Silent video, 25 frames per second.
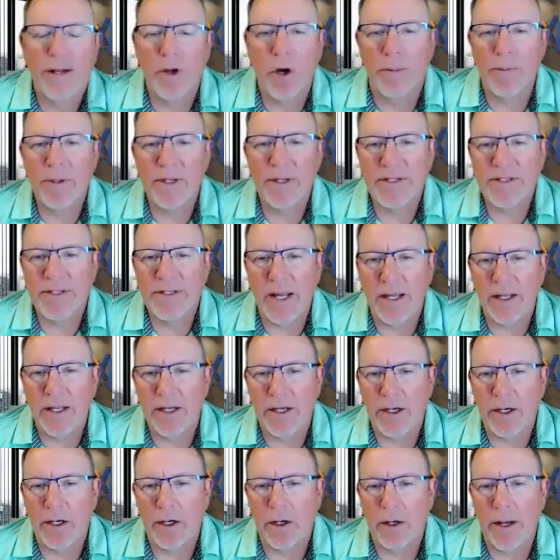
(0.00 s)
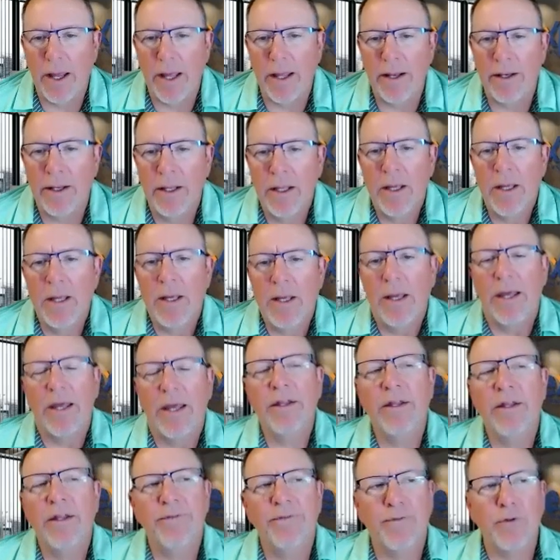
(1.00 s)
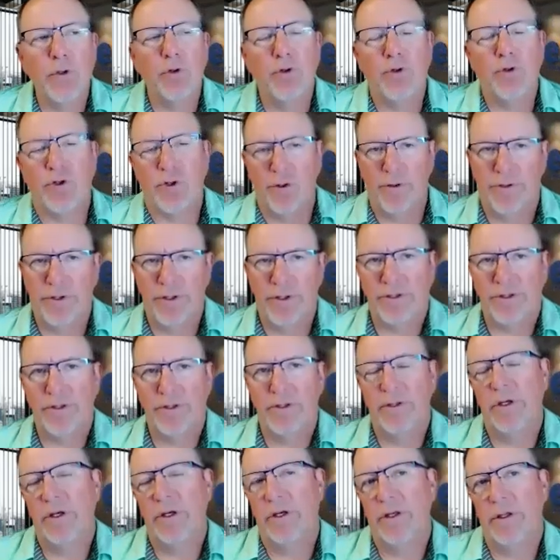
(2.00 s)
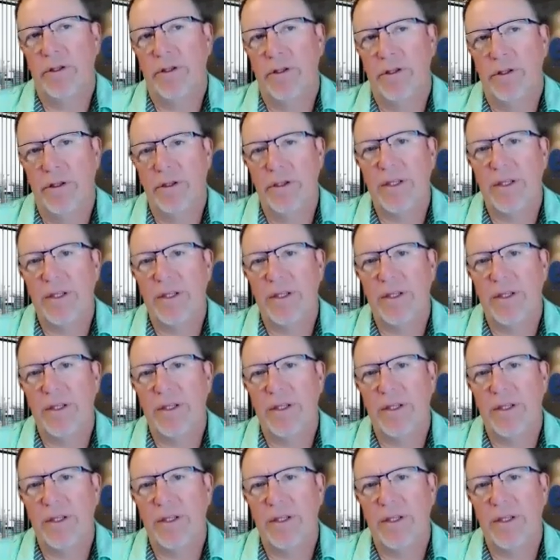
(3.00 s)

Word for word: no, I'm going to stay here. And in the future, the